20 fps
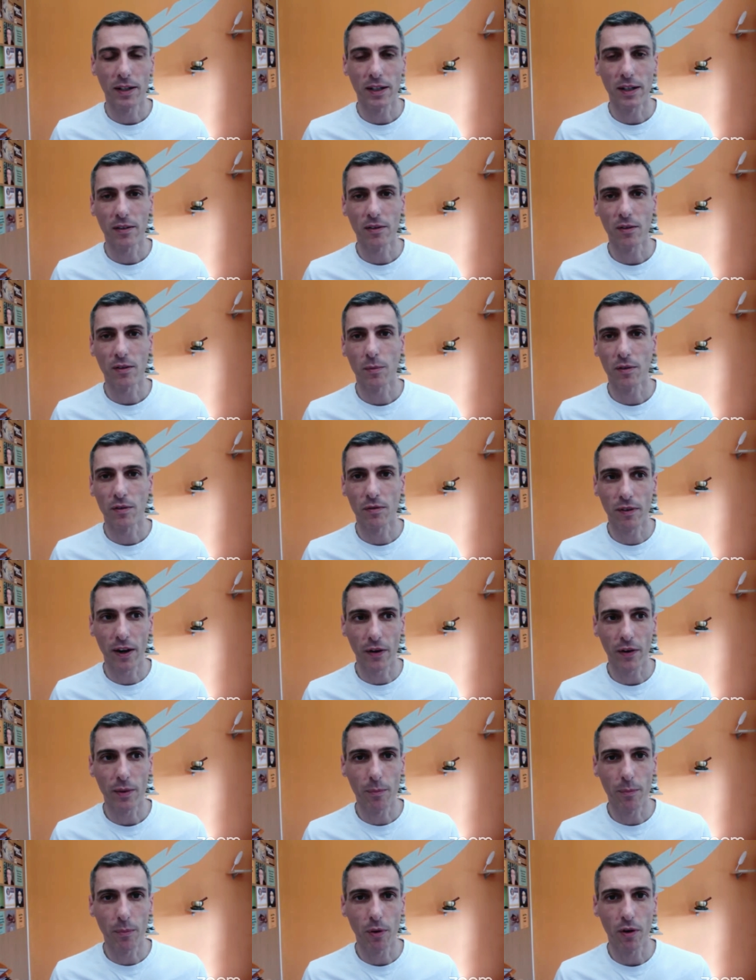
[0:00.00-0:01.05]
Magnesium is
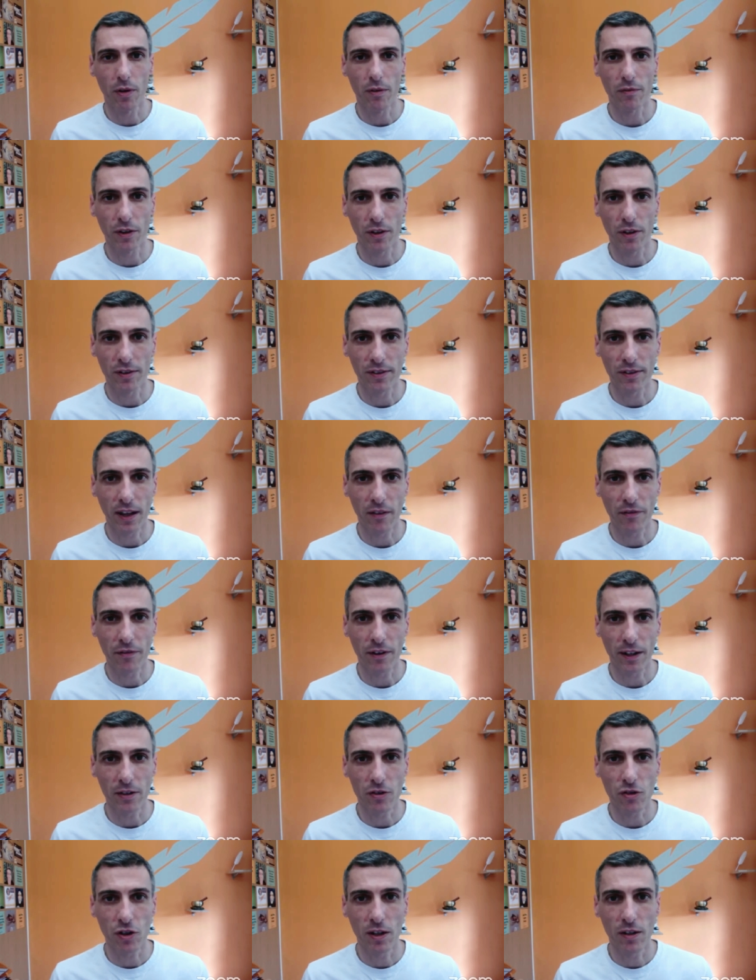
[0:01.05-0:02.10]
very important for our cell
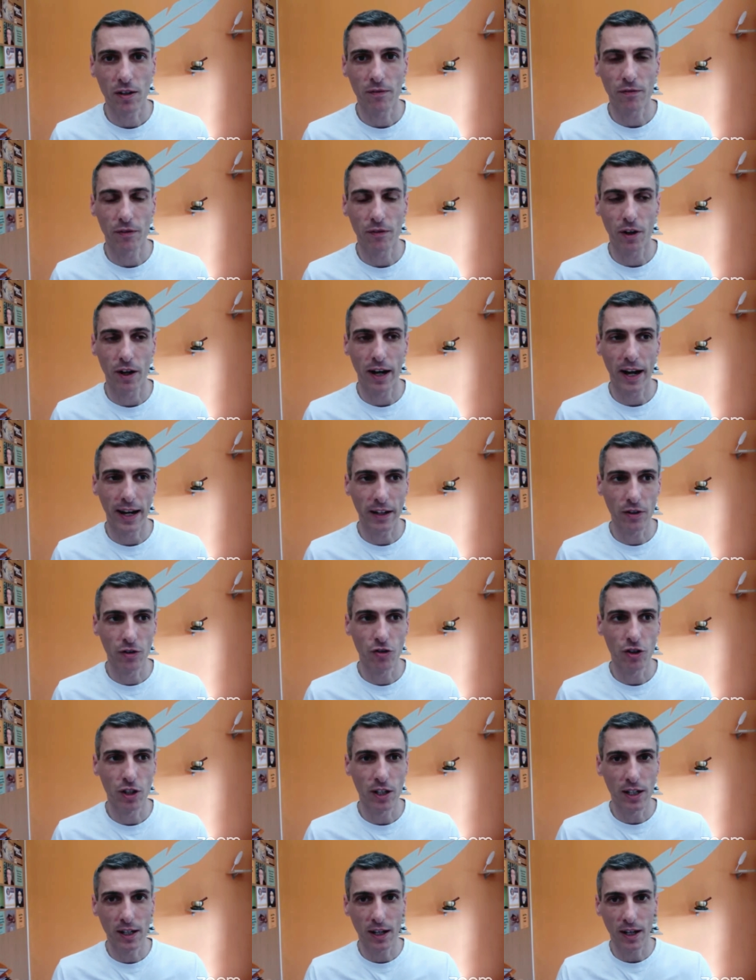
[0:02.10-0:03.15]
function, for our
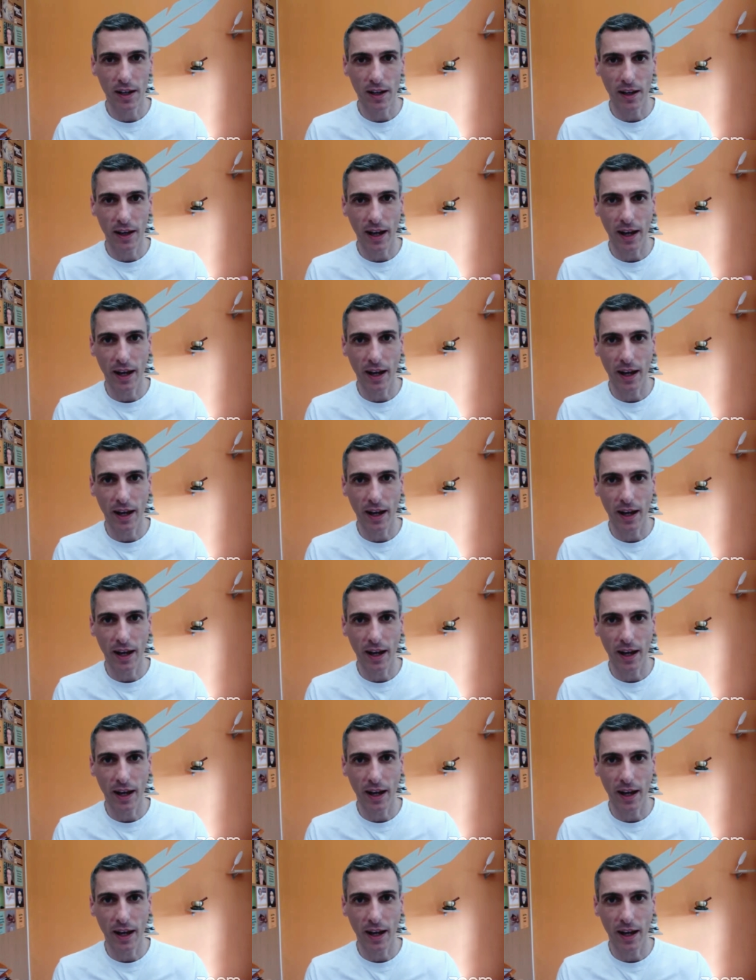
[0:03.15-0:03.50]
energy